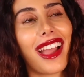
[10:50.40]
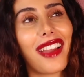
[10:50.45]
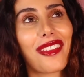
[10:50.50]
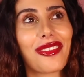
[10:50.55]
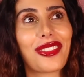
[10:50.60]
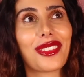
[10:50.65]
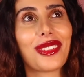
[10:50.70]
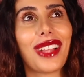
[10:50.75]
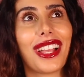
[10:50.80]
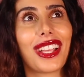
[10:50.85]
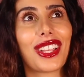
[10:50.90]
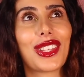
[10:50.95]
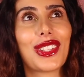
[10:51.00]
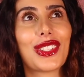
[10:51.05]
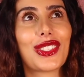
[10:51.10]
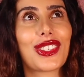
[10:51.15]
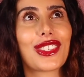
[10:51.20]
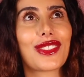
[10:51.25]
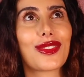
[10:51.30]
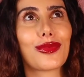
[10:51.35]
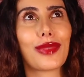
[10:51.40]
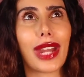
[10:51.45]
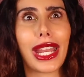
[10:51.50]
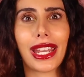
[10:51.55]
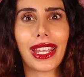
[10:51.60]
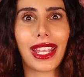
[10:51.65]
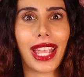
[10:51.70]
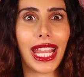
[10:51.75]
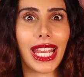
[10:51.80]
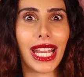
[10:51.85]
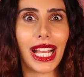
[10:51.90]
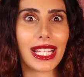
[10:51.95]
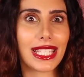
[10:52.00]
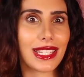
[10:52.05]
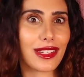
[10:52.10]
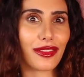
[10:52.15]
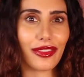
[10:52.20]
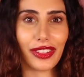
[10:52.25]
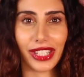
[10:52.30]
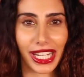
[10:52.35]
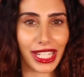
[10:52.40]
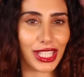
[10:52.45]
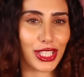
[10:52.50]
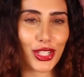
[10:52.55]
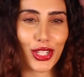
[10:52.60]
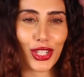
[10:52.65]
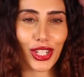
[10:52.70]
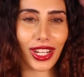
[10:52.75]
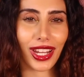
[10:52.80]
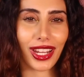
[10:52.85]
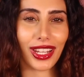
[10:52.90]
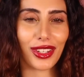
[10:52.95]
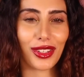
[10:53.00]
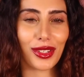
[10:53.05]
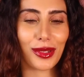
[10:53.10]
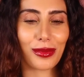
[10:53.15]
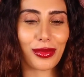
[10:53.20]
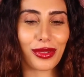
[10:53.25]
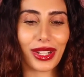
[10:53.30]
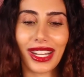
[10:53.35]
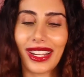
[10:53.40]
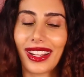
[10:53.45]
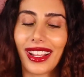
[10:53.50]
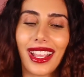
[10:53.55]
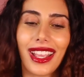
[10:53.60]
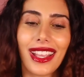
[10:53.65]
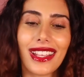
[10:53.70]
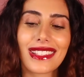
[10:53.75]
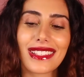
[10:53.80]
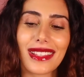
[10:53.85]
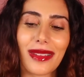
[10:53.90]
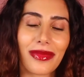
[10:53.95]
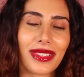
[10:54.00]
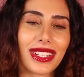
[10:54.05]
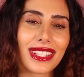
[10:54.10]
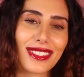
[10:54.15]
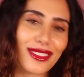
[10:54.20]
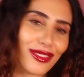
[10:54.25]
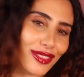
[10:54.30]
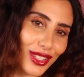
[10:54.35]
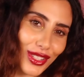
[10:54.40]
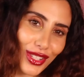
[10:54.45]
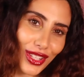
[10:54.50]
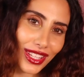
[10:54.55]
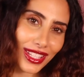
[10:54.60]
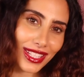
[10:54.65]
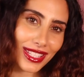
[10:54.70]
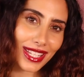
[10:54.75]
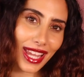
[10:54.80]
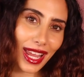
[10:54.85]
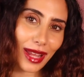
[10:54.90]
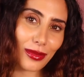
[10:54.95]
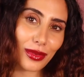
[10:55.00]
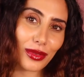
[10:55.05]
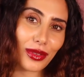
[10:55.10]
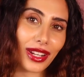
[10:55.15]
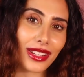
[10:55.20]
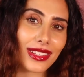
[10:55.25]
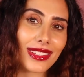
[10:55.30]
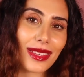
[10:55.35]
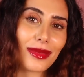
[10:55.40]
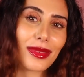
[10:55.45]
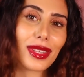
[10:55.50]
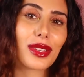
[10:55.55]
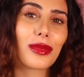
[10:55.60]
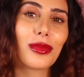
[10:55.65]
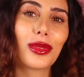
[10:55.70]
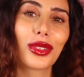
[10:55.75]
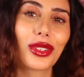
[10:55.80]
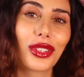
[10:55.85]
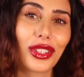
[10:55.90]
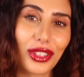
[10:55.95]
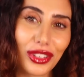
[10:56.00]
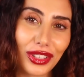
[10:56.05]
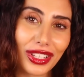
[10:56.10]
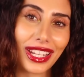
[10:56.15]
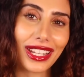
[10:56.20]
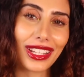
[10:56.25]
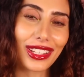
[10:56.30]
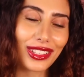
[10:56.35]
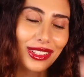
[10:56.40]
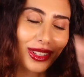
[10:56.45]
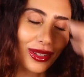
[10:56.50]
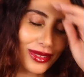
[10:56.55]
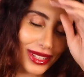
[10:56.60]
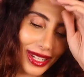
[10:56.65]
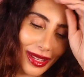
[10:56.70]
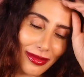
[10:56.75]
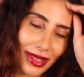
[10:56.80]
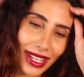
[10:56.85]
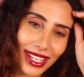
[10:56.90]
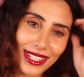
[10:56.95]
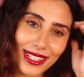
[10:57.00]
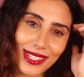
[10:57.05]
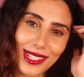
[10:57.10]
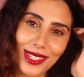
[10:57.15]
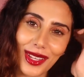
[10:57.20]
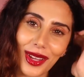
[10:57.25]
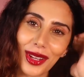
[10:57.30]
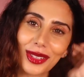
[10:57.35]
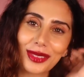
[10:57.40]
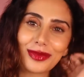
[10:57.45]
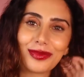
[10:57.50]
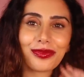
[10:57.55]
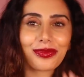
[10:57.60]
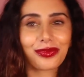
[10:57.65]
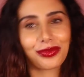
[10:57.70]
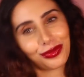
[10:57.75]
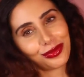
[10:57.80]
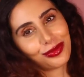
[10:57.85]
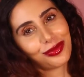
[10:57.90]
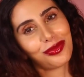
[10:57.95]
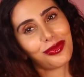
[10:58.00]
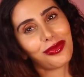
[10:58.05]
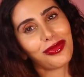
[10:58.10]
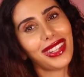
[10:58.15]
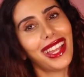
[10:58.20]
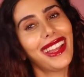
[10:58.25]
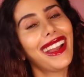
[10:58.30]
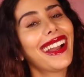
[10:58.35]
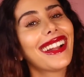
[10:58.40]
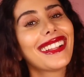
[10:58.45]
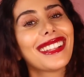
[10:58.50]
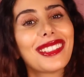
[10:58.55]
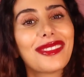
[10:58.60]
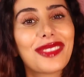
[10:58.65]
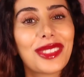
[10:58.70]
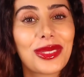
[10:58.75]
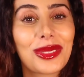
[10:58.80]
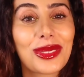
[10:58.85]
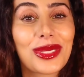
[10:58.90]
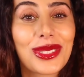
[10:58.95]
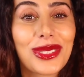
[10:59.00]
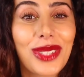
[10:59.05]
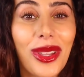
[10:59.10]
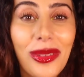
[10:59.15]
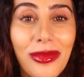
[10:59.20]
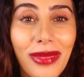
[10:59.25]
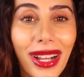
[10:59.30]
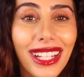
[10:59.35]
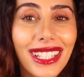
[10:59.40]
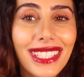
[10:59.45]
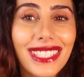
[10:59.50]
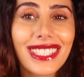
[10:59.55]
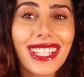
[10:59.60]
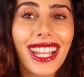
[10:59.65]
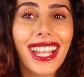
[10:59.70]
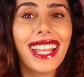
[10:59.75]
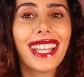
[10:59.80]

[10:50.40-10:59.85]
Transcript: I feel like you just radiate a different energy and you bring something different to the table and something more unique. You know what I mean? So I love you all so much.